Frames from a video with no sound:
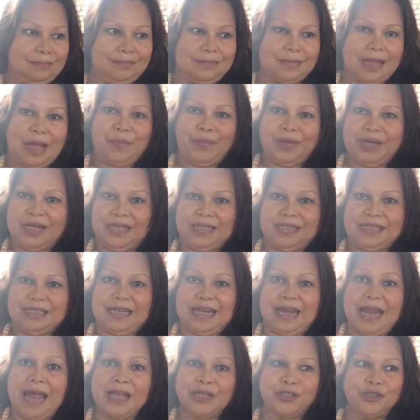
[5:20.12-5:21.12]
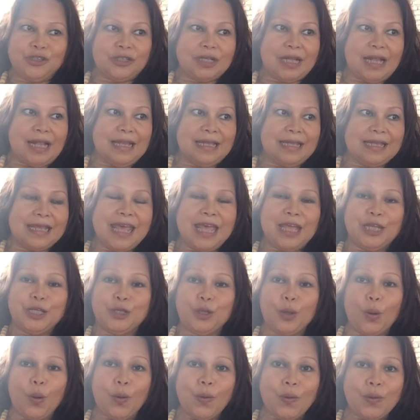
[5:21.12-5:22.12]
I mean, it's natural.
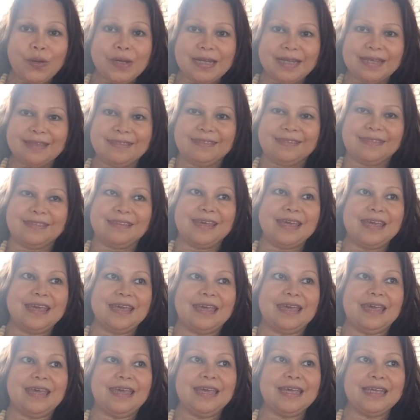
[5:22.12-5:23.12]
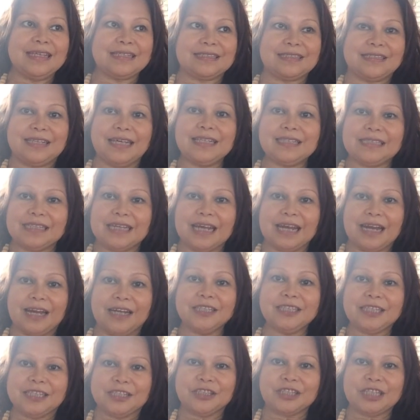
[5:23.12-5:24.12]
The only thing is that
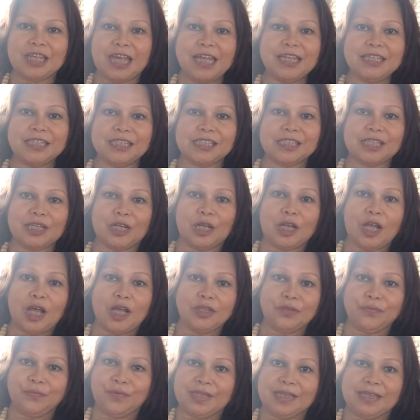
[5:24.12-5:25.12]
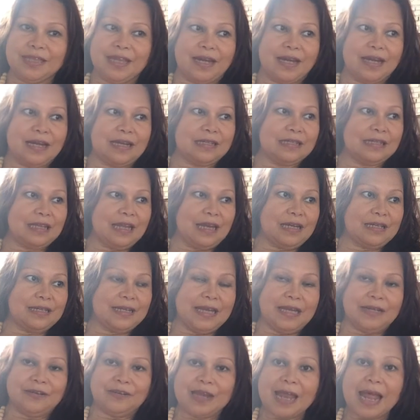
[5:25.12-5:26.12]
Jakarta changes a lot with their
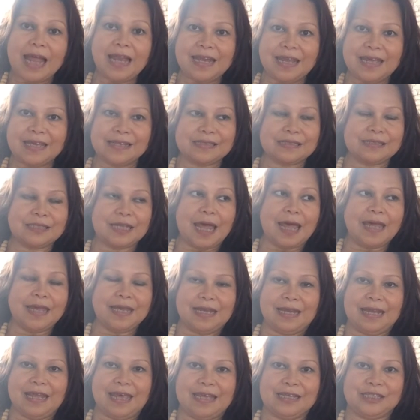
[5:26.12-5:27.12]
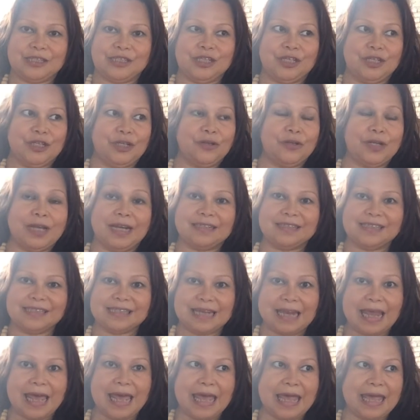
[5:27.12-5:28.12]
dialects, you know, their
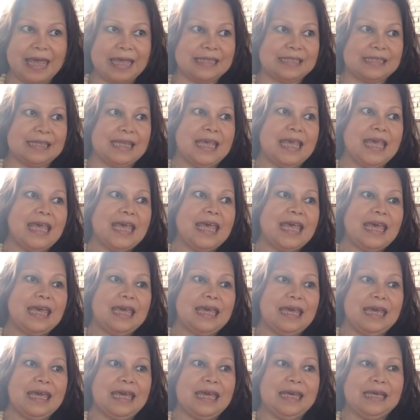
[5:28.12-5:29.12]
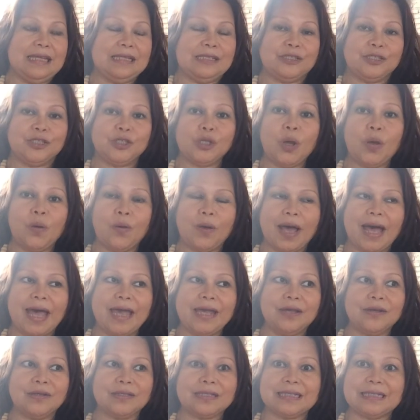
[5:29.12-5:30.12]
slangs. And so
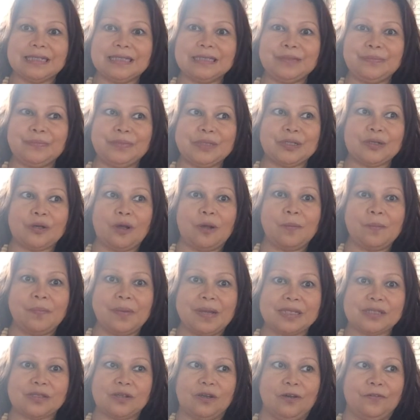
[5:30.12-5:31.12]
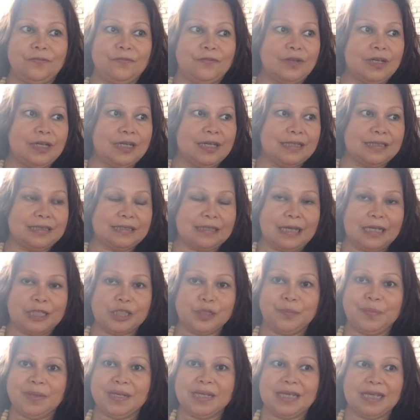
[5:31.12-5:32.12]
I got a little bit complex of
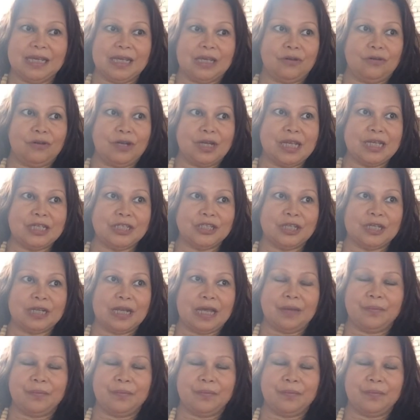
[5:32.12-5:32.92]
speaking Indonesian.